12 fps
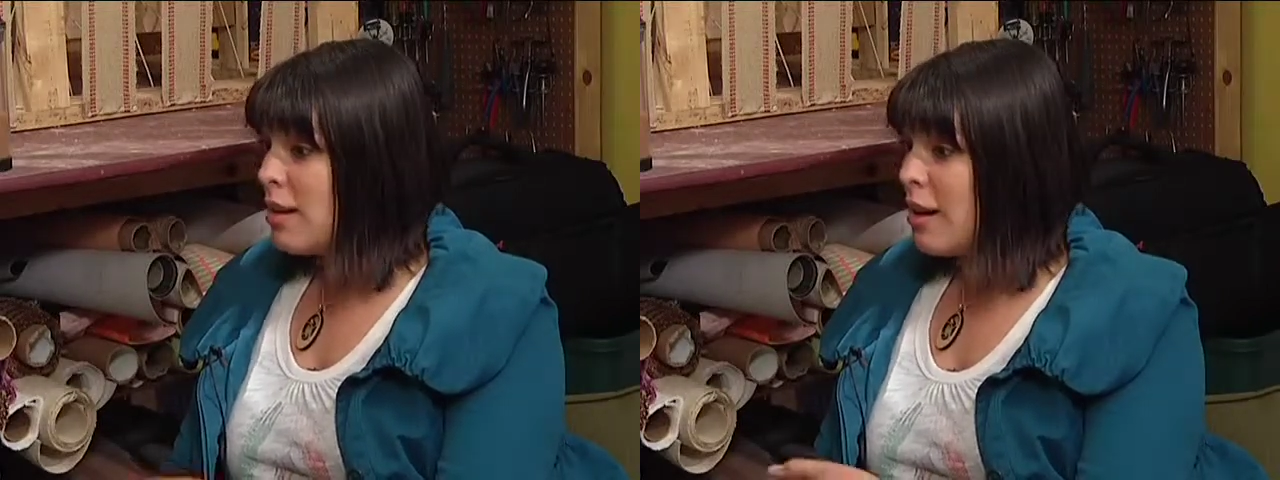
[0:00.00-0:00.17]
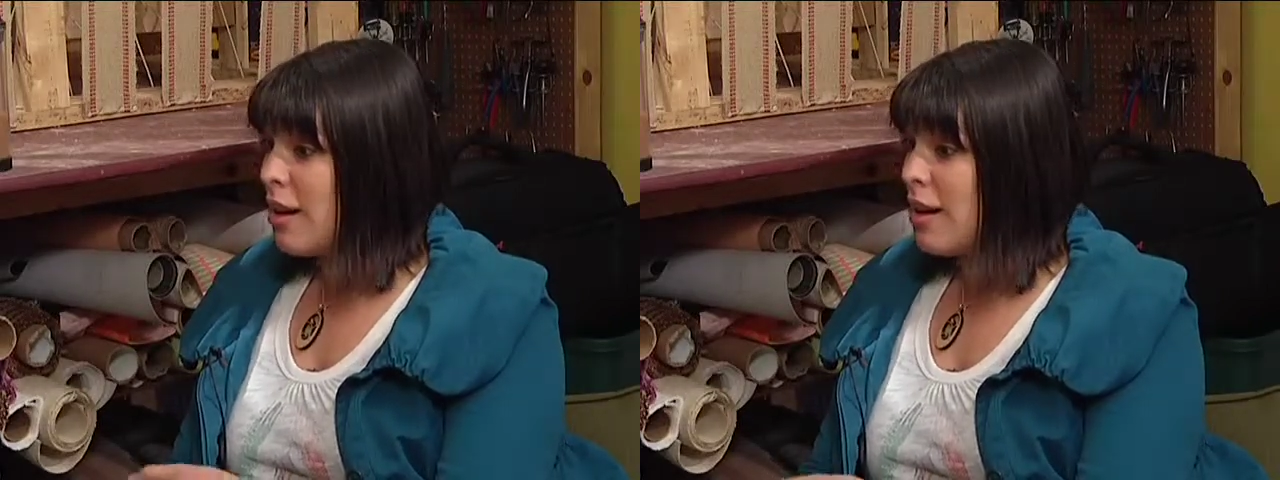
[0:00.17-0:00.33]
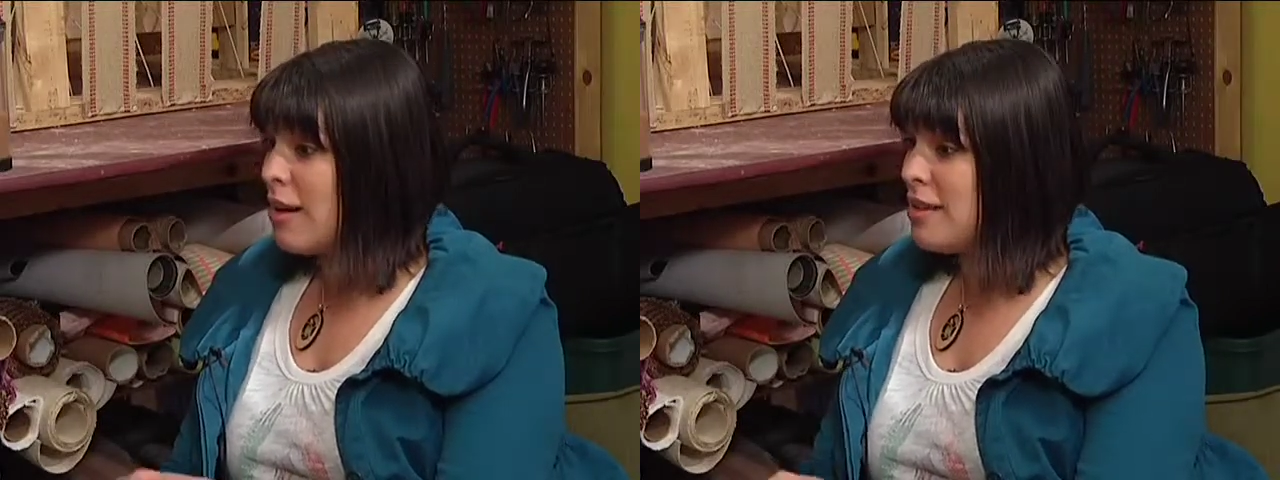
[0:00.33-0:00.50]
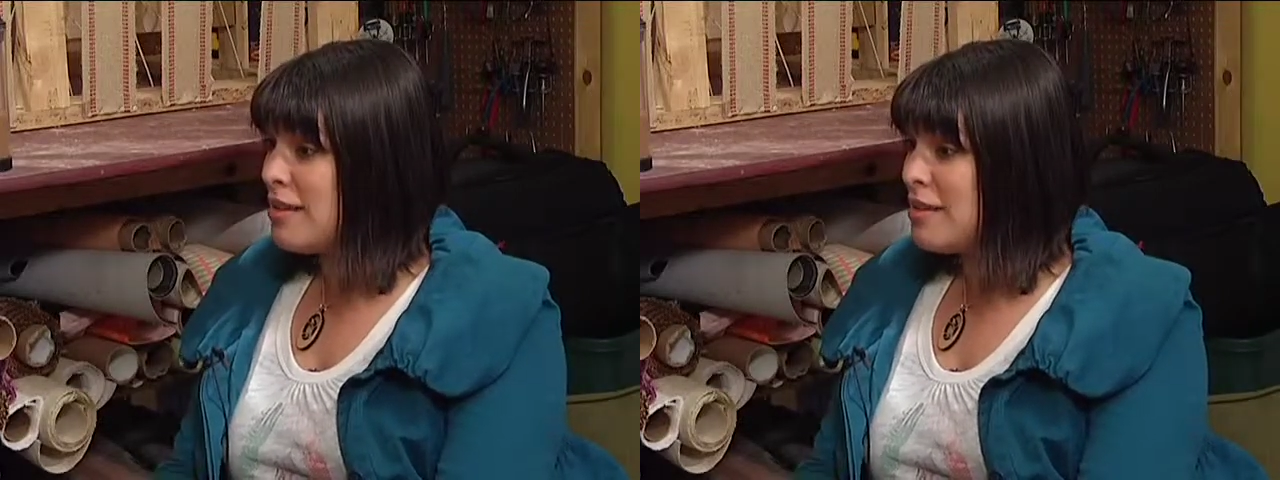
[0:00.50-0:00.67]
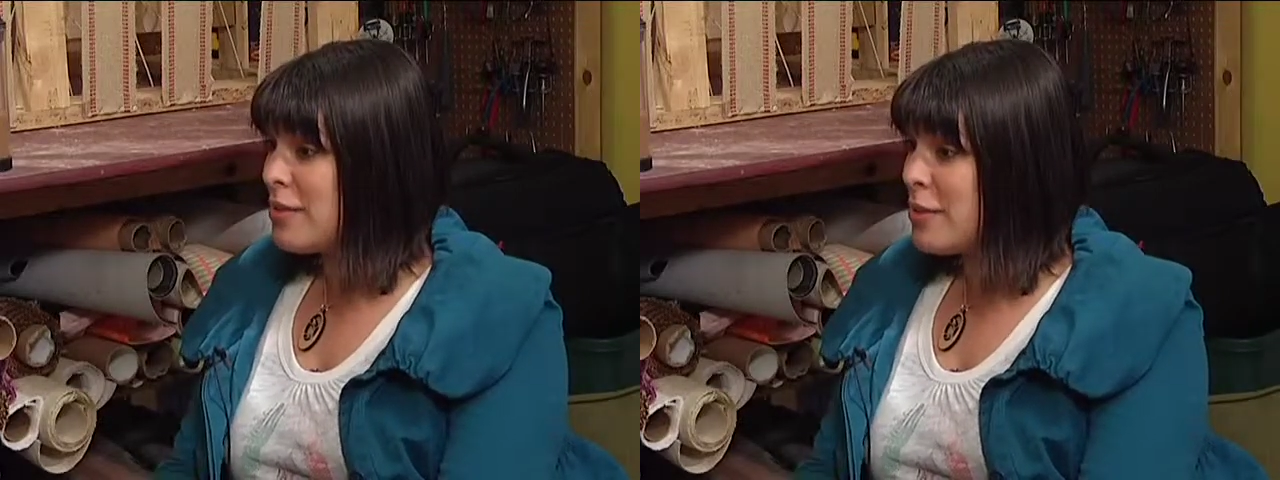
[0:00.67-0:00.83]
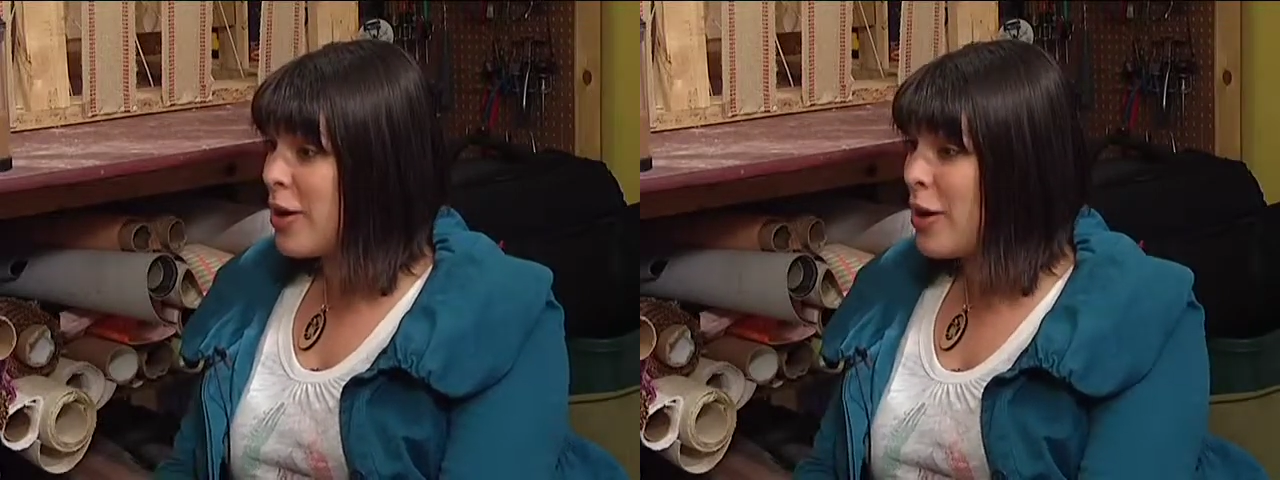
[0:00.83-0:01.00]
are
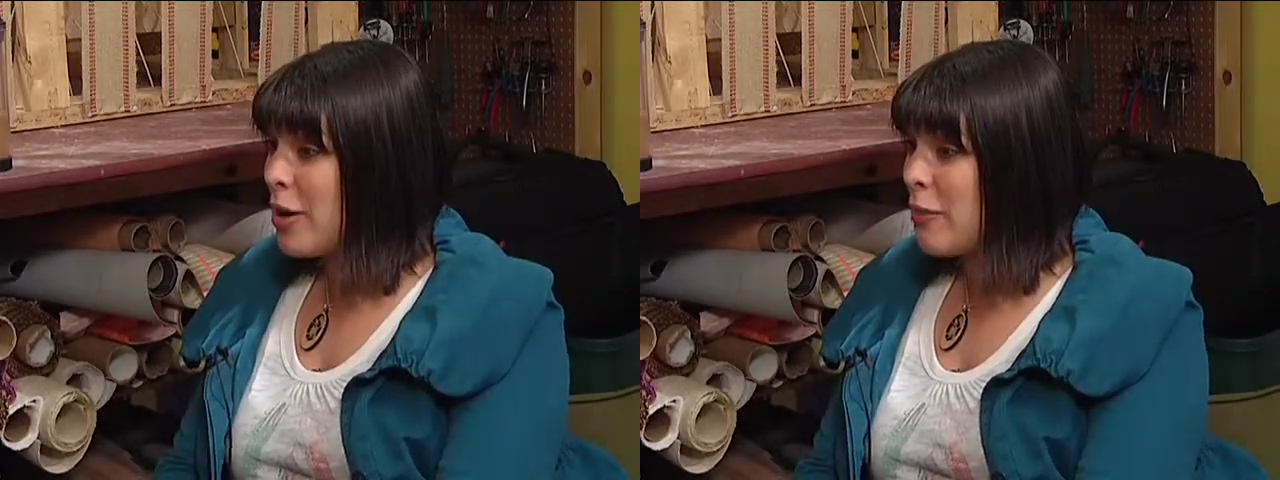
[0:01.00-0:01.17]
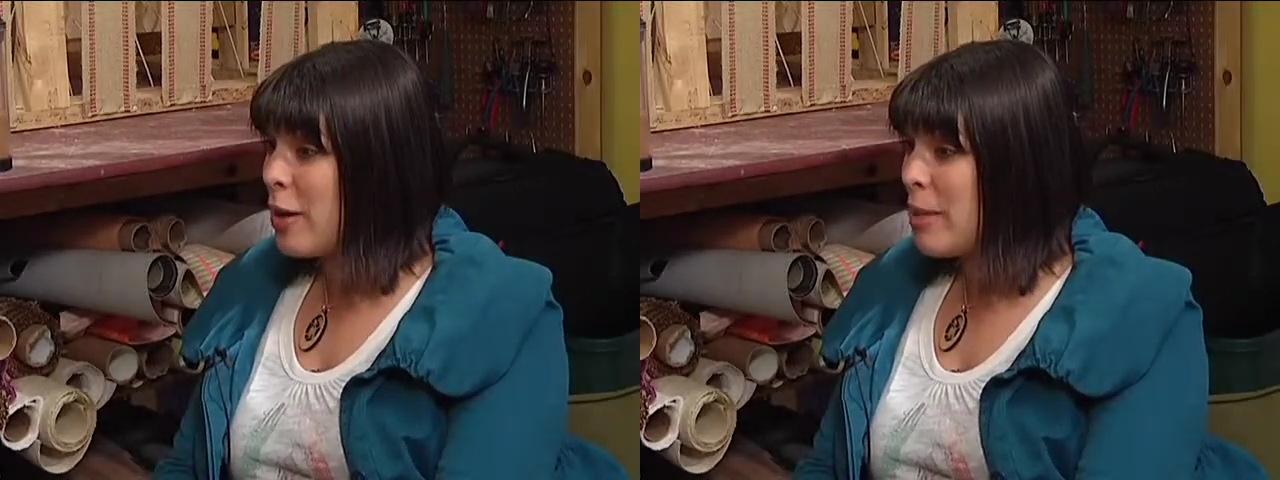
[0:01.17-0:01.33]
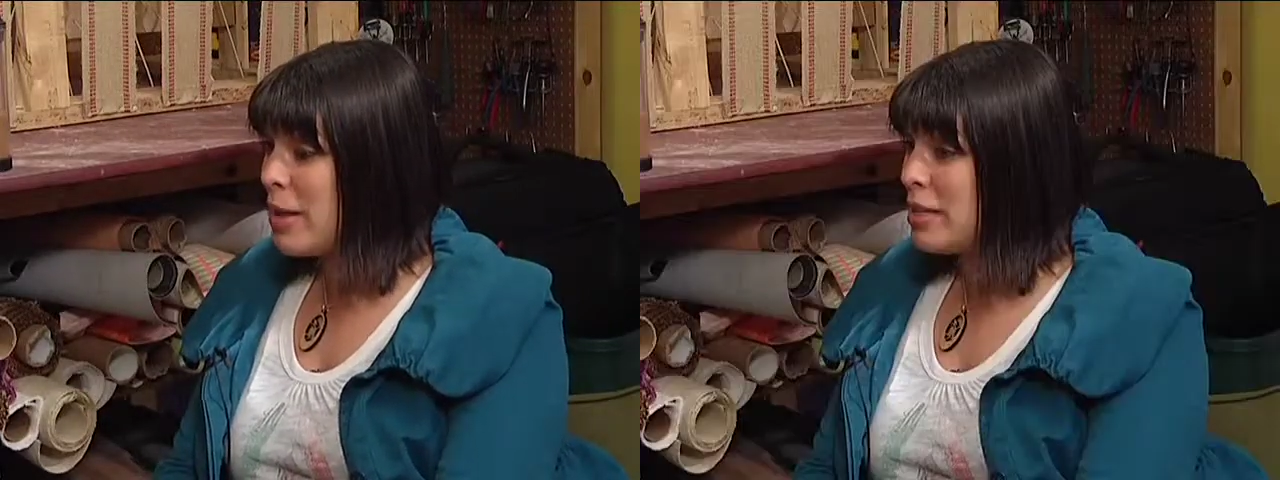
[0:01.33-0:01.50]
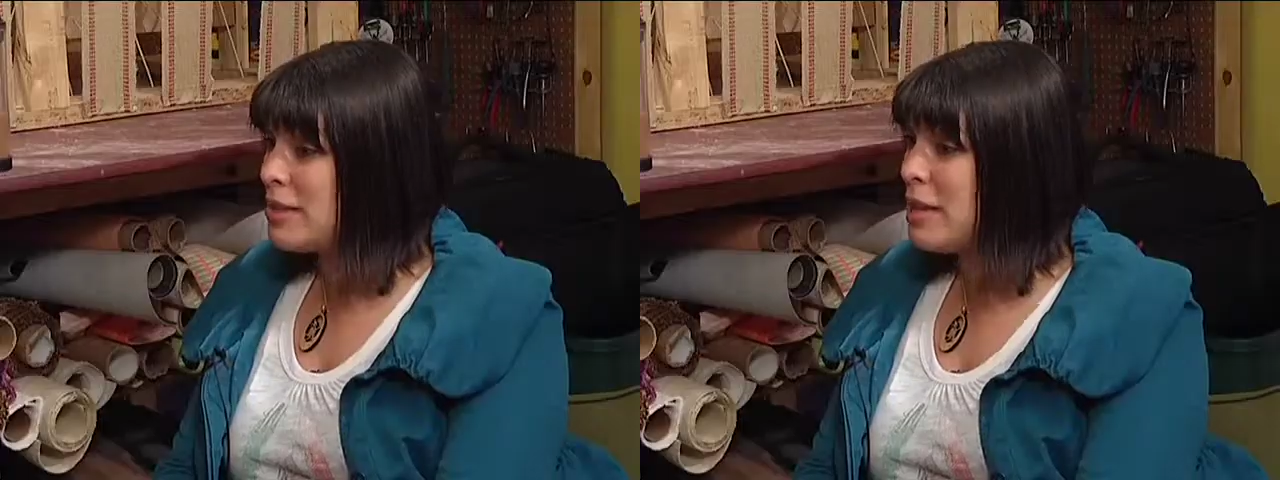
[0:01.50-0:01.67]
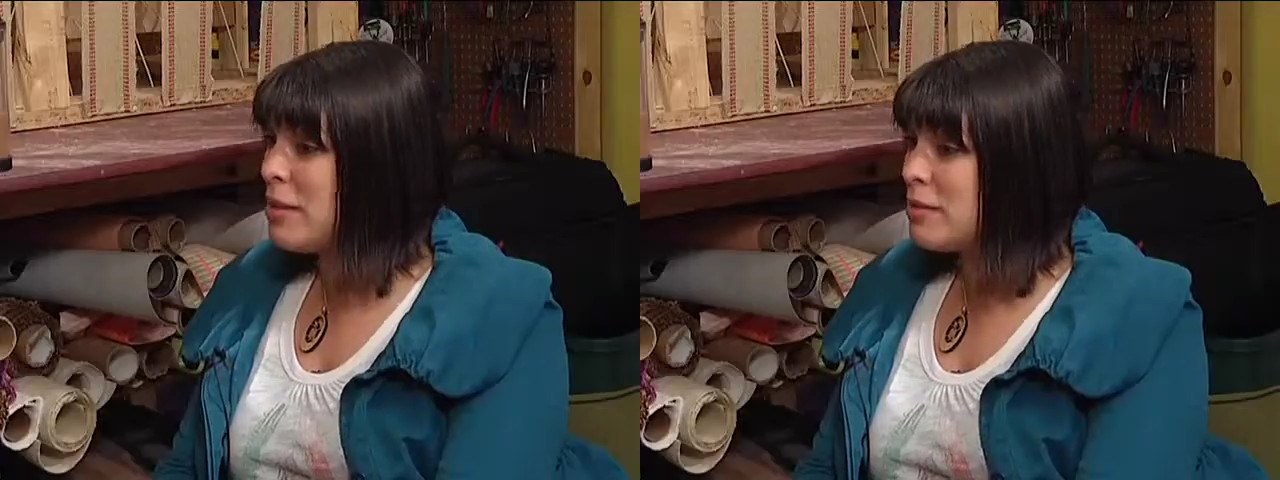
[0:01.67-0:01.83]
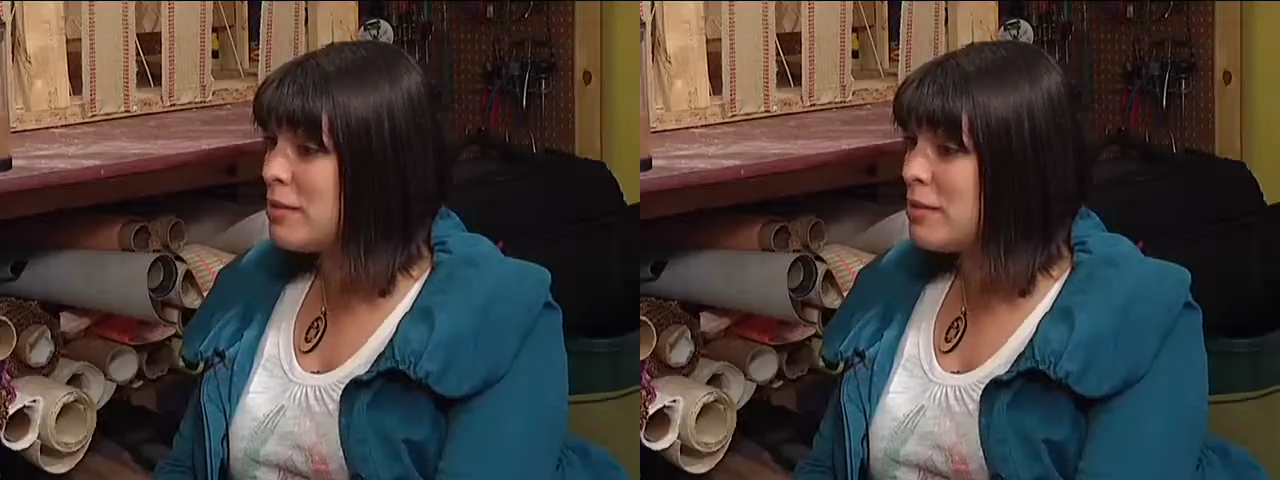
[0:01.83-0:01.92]
environmentally sound.